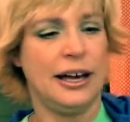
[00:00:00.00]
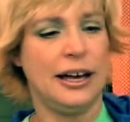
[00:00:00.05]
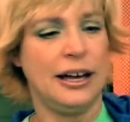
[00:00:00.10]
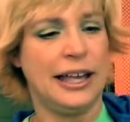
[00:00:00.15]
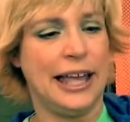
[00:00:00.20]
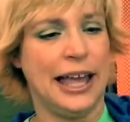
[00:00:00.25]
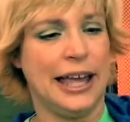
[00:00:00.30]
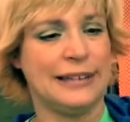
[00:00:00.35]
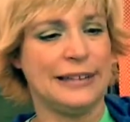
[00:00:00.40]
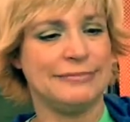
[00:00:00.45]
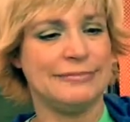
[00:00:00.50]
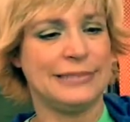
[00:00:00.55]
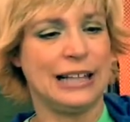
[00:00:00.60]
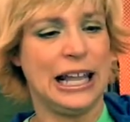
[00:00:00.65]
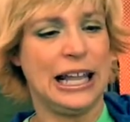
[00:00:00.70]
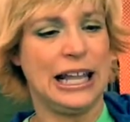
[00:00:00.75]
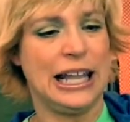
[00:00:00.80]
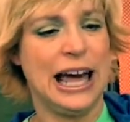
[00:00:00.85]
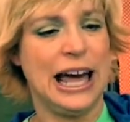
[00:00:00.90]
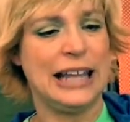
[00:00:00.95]
Okay,
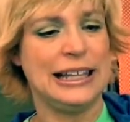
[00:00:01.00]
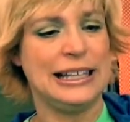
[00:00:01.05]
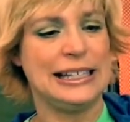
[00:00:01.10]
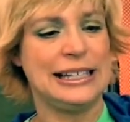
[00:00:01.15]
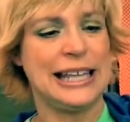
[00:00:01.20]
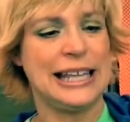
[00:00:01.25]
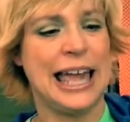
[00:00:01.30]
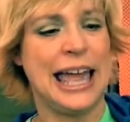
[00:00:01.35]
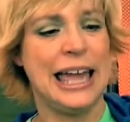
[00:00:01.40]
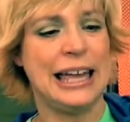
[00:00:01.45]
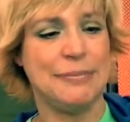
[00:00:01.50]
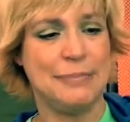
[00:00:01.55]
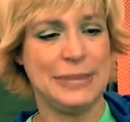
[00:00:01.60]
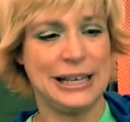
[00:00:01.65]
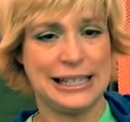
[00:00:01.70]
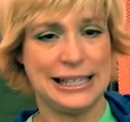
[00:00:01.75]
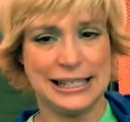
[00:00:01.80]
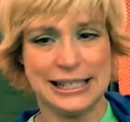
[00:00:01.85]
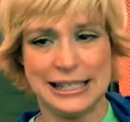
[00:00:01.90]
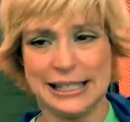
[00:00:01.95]
a lot of these cake
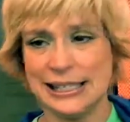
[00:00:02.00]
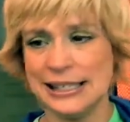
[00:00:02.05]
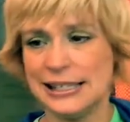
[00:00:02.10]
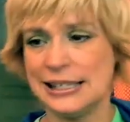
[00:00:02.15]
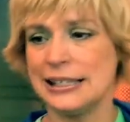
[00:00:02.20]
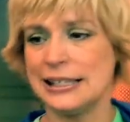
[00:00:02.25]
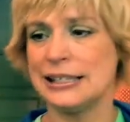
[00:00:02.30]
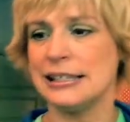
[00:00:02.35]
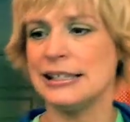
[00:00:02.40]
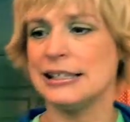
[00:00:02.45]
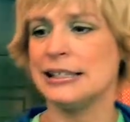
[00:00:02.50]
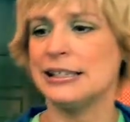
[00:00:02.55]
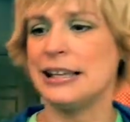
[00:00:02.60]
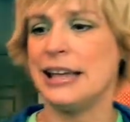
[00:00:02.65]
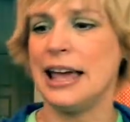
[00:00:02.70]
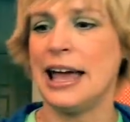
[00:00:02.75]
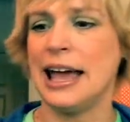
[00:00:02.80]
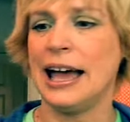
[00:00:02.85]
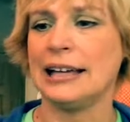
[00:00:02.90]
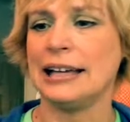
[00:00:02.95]
mixes
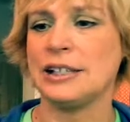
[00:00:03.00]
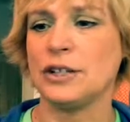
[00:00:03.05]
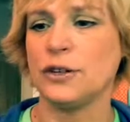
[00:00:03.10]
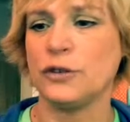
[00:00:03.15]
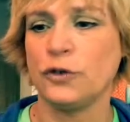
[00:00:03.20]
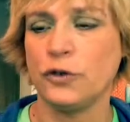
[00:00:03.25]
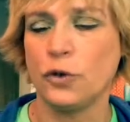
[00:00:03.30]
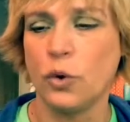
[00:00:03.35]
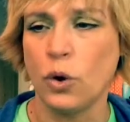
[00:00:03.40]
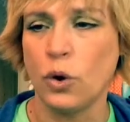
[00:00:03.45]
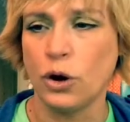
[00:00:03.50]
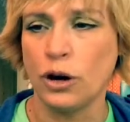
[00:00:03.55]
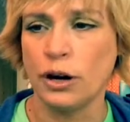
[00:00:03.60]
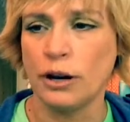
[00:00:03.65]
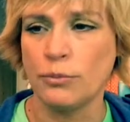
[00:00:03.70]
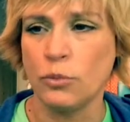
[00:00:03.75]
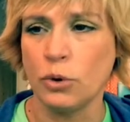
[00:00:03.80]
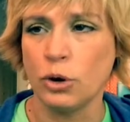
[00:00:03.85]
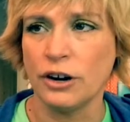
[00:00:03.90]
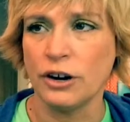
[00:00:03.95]
ask for
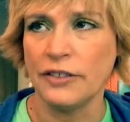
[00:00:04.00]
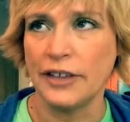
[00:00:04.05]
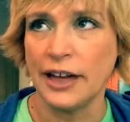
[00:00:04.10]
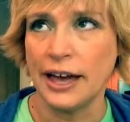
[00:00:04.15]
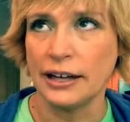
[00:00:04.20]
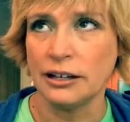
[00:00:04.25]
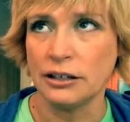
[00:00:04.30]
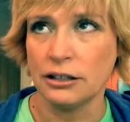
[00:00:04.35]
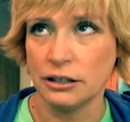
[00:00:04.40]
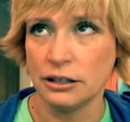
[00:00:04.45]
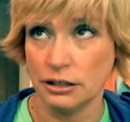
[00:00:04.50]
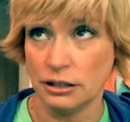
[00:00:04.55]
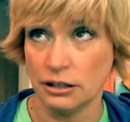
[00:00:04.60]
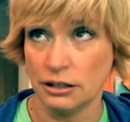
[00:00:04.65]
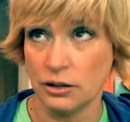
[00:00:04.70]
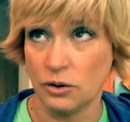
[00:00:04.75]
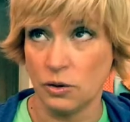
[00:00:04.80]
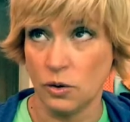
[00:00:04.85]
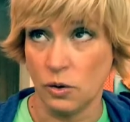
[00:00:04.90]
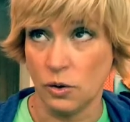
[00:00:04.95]
more of that
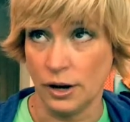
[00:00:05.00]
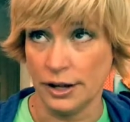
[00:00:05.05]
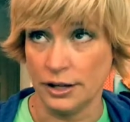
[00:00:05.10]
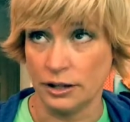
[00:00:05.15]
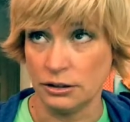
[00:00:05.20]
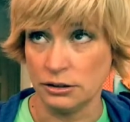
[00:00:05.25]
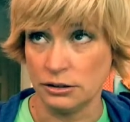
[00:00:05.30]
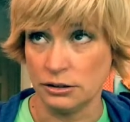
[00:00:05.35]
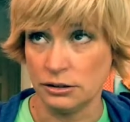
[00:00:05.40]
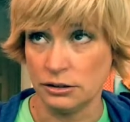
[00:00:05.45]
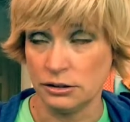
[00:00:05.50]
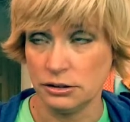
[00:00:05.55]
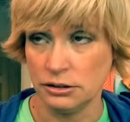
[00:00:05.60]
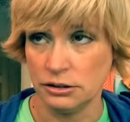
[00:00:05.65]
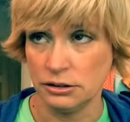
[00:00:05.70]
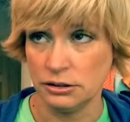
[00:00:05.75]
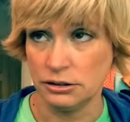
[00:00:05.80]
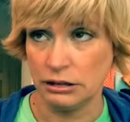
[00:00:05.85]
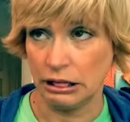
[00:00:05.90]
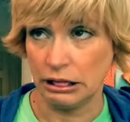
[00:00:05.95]
oil.
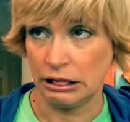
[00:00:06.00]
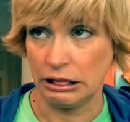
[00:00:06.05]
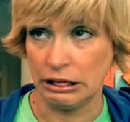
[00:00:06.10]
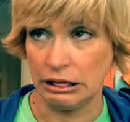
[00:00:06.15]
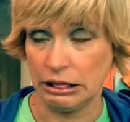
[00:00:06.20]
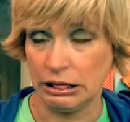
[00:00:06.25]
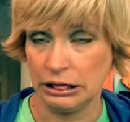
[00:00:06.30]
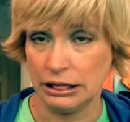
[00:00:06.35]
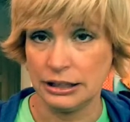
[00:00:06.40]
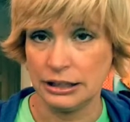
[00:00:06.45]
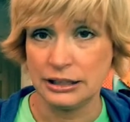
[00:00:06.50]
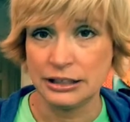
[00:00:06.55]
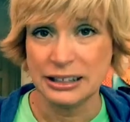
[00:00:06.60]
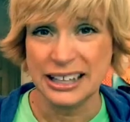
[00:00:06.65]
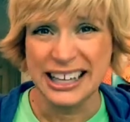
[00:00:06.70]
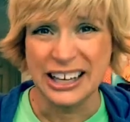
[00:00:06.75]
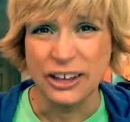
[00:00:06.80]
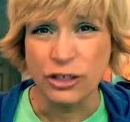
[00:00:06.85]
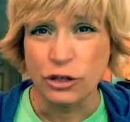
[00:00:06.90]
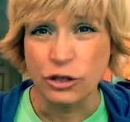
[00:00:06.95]
Oh,
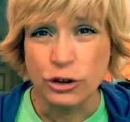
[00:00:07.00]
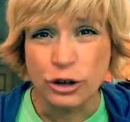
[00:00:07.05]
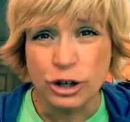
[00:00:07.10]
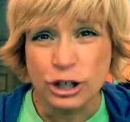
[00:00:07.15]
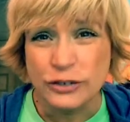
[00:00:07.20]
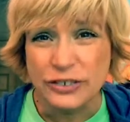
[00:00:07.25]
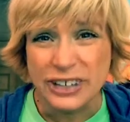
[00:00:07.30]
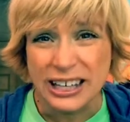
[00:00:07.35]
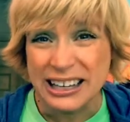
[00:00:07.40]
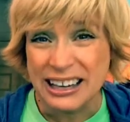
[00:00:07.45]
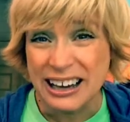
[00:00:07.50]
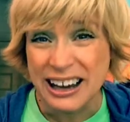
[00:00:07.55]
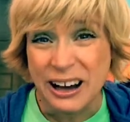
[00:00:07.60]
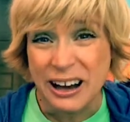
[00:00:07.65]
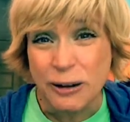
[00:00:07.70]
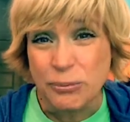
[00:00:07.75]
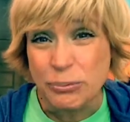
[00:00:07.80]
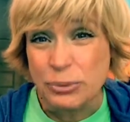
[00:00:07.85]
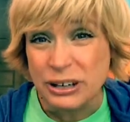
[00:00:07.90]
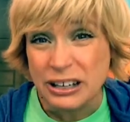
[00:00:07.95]
like 1/3 of a cup.